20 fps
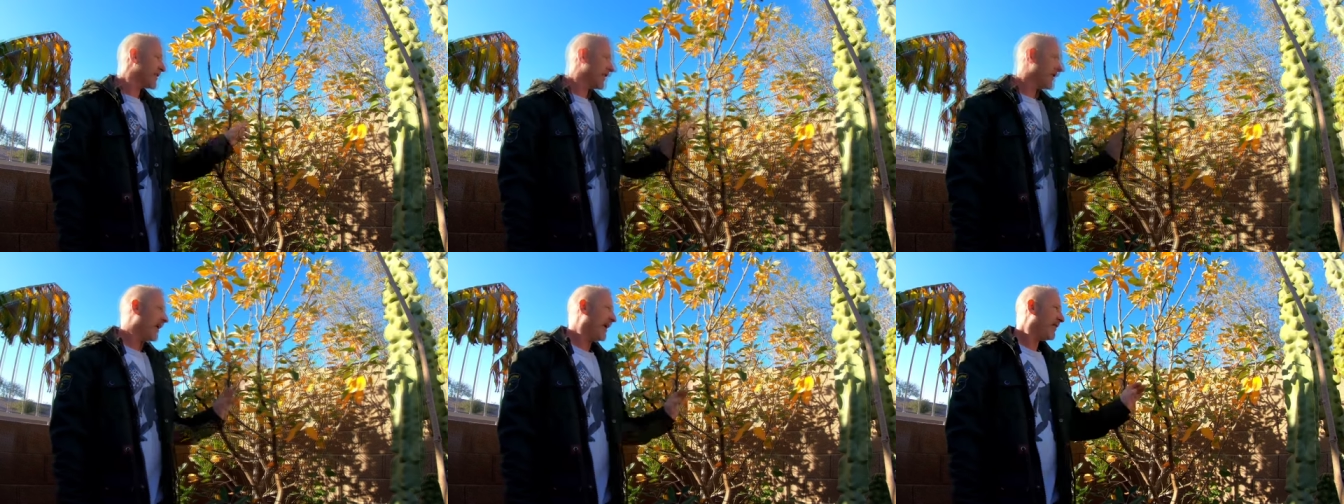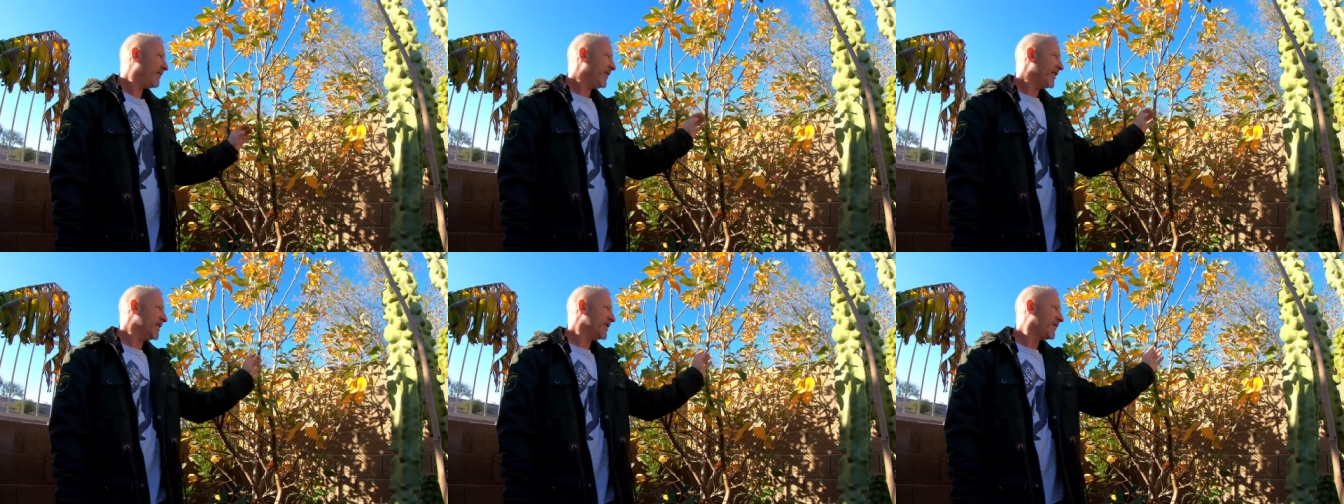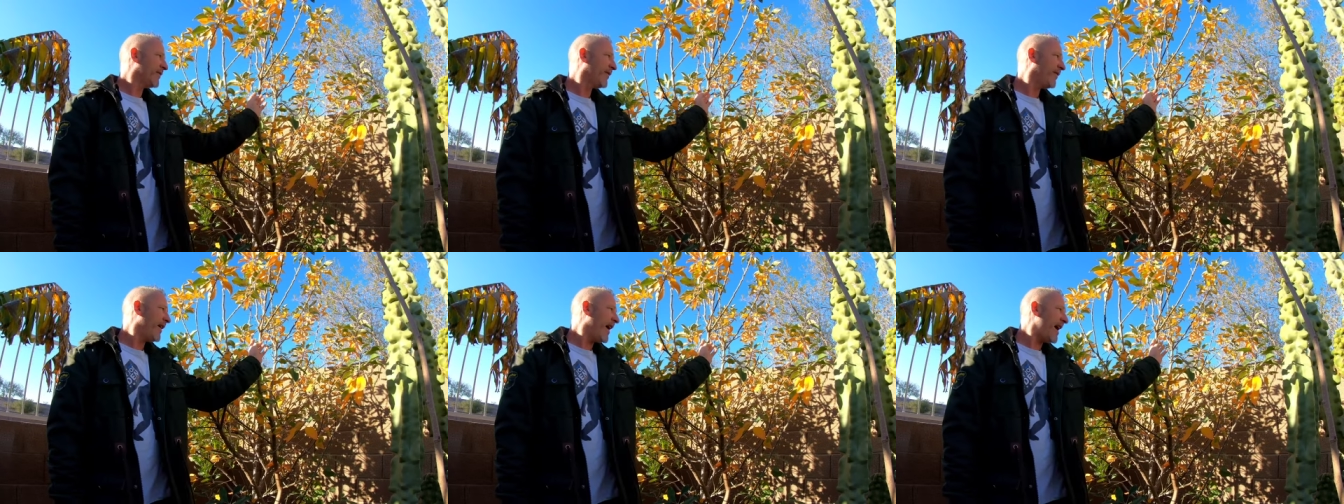They have these
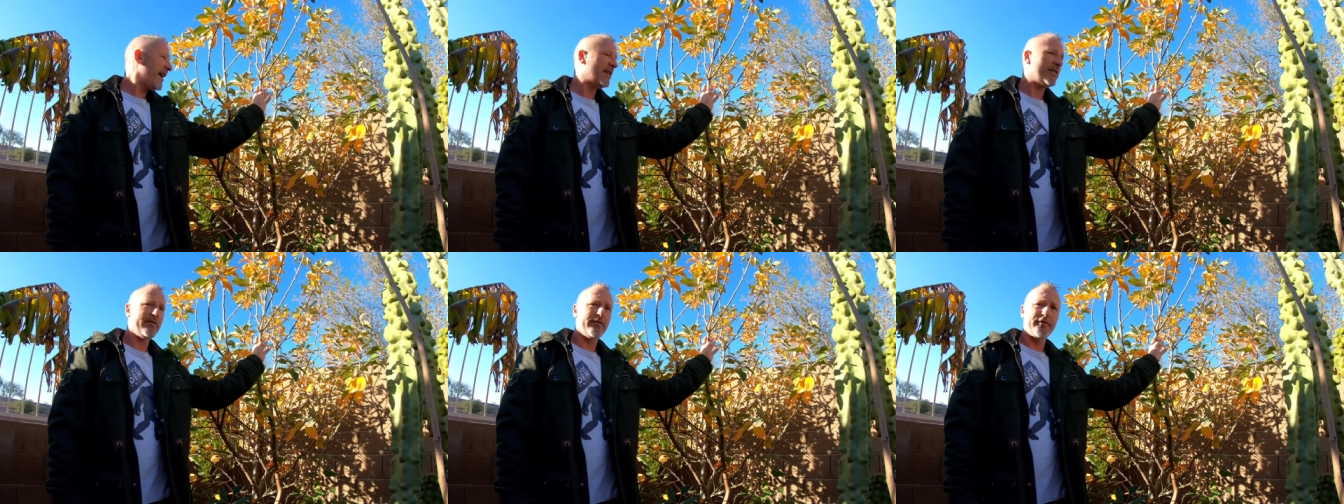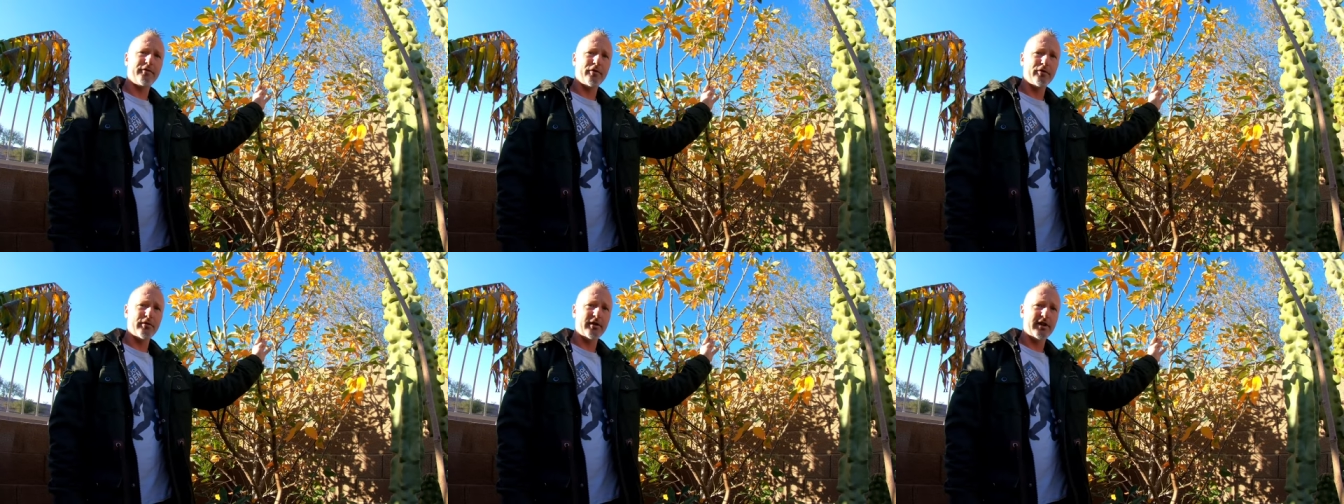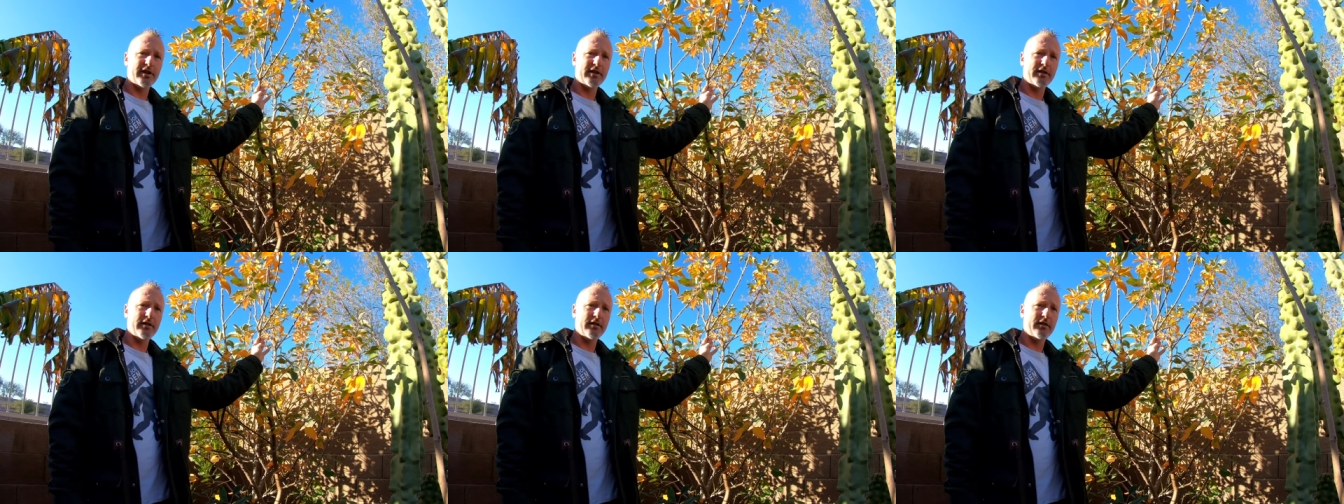fat
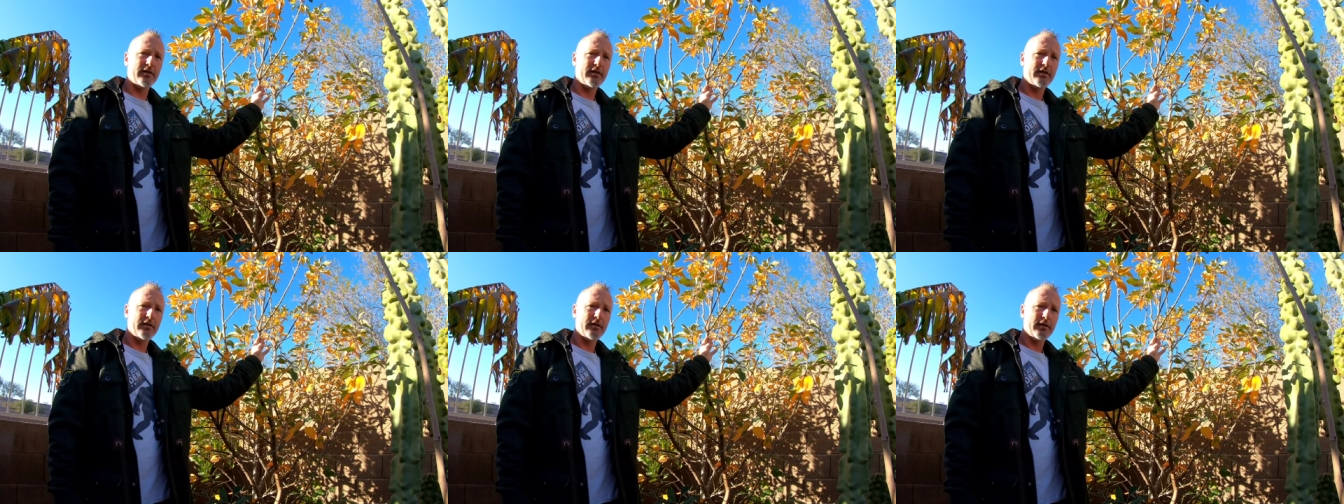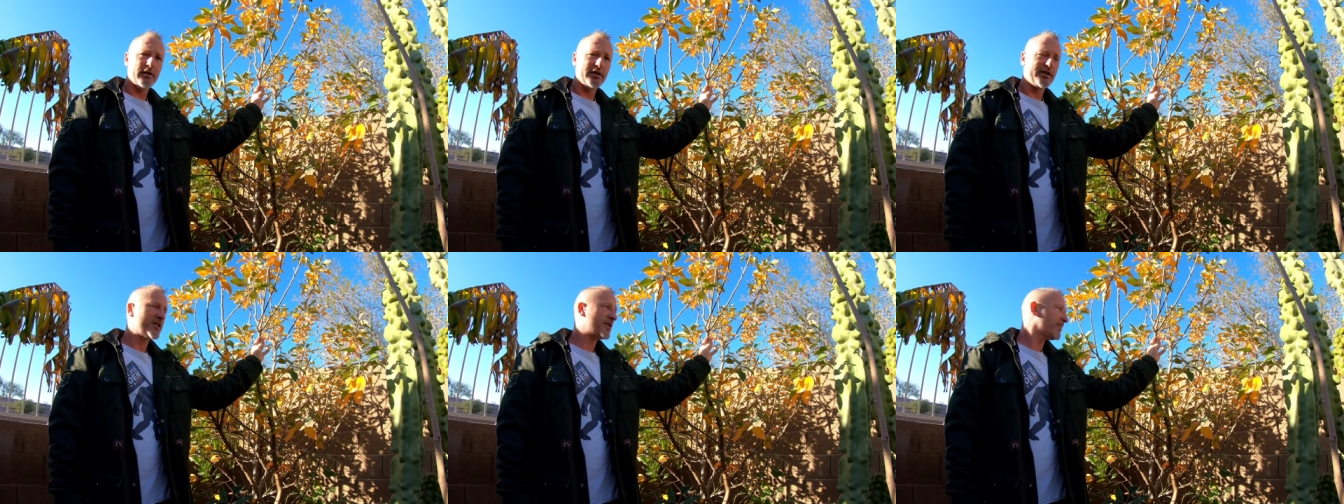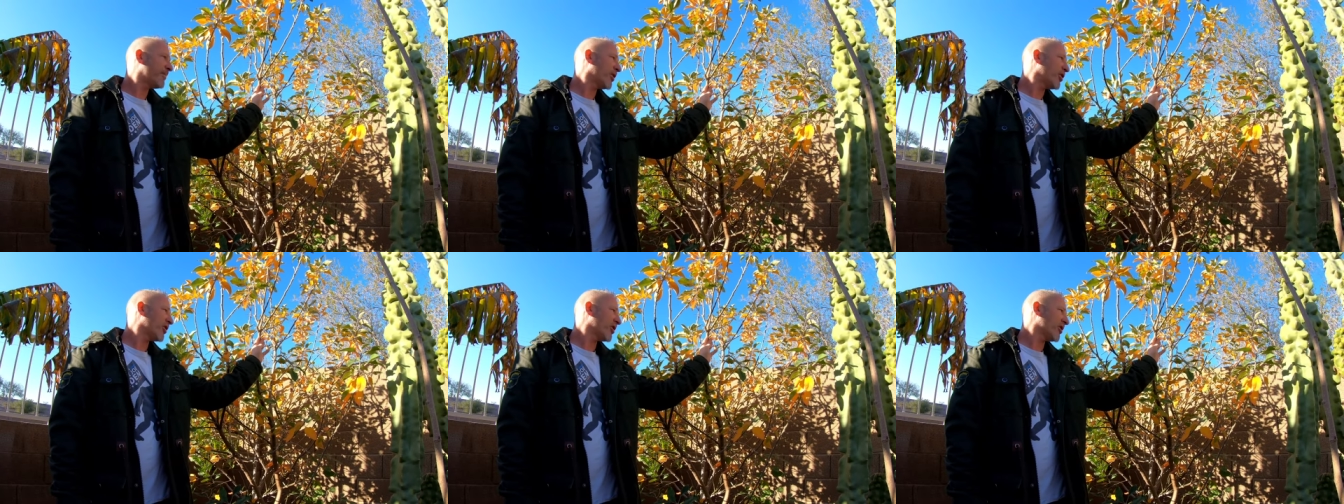fruiting
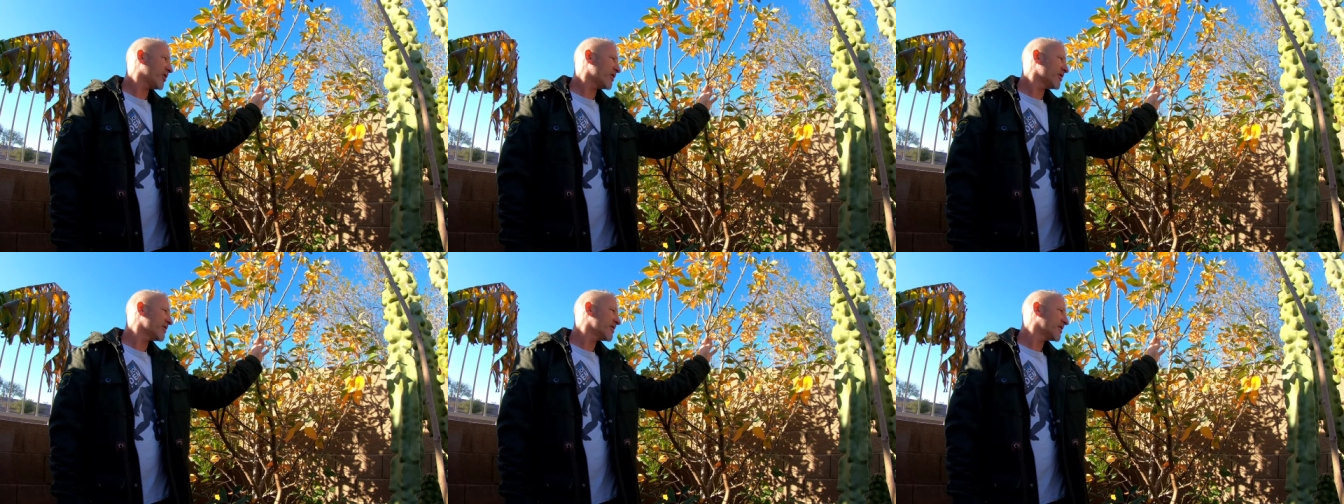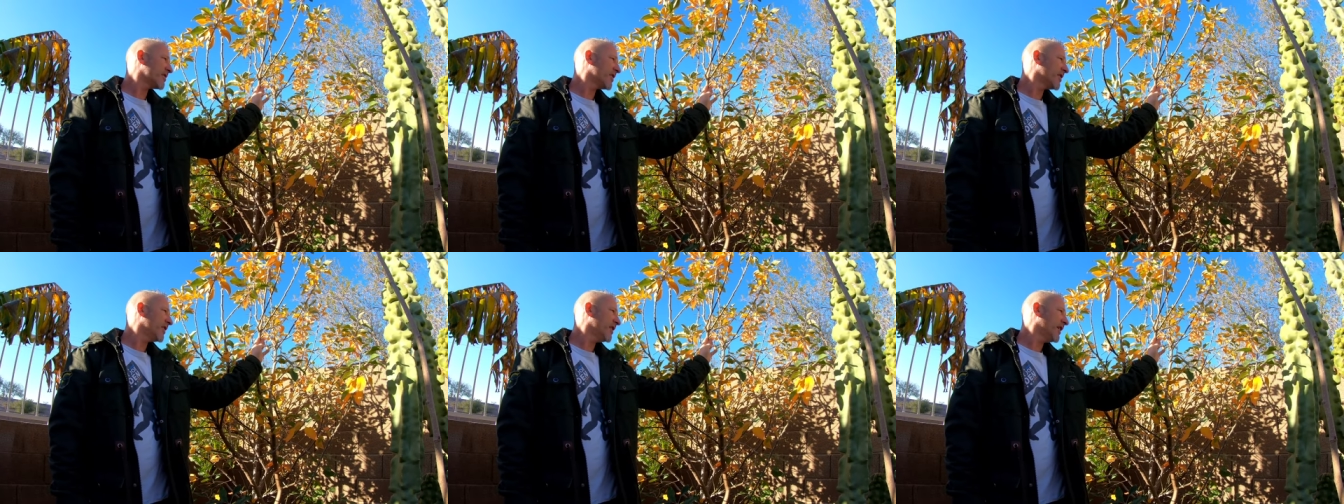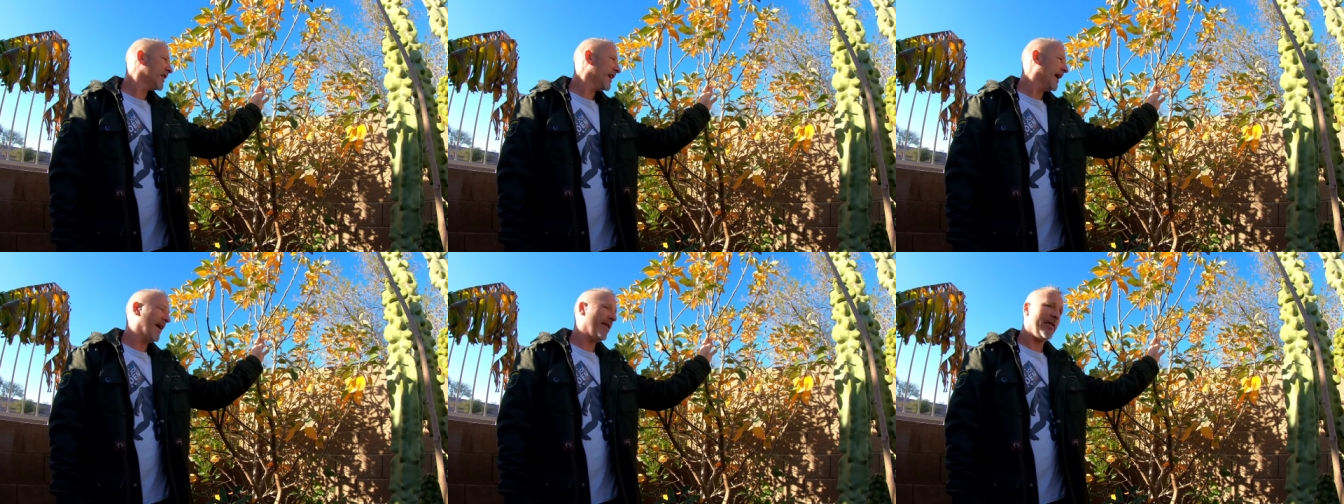spurs
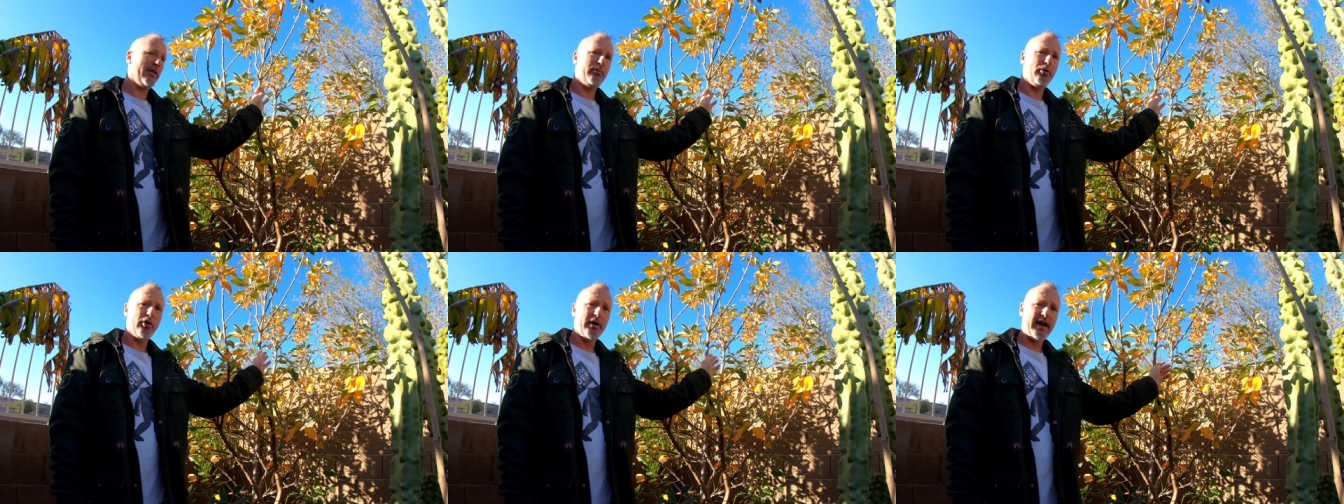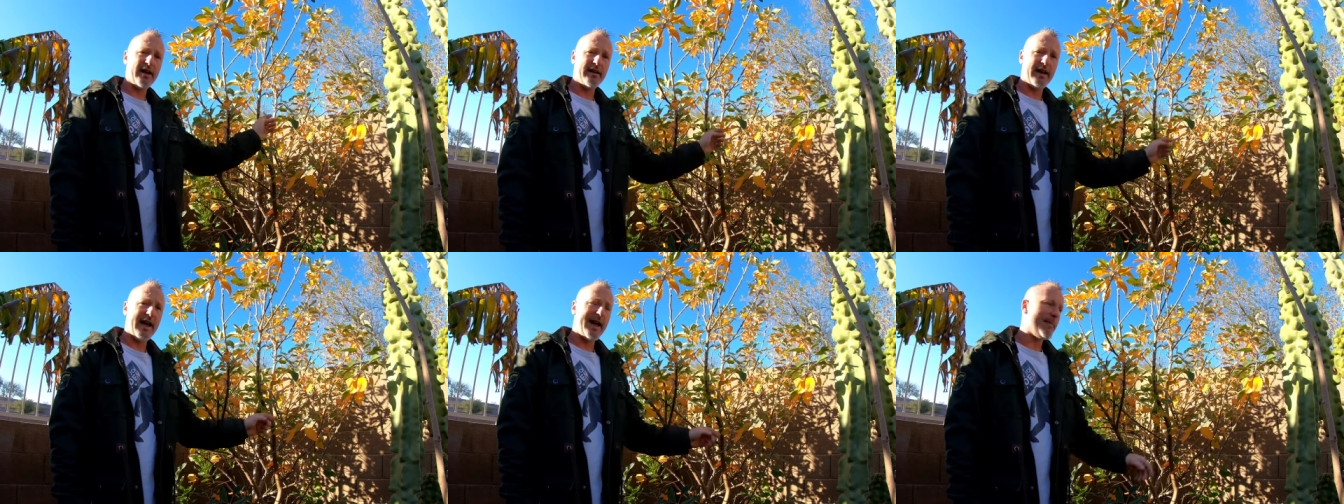and they'll put out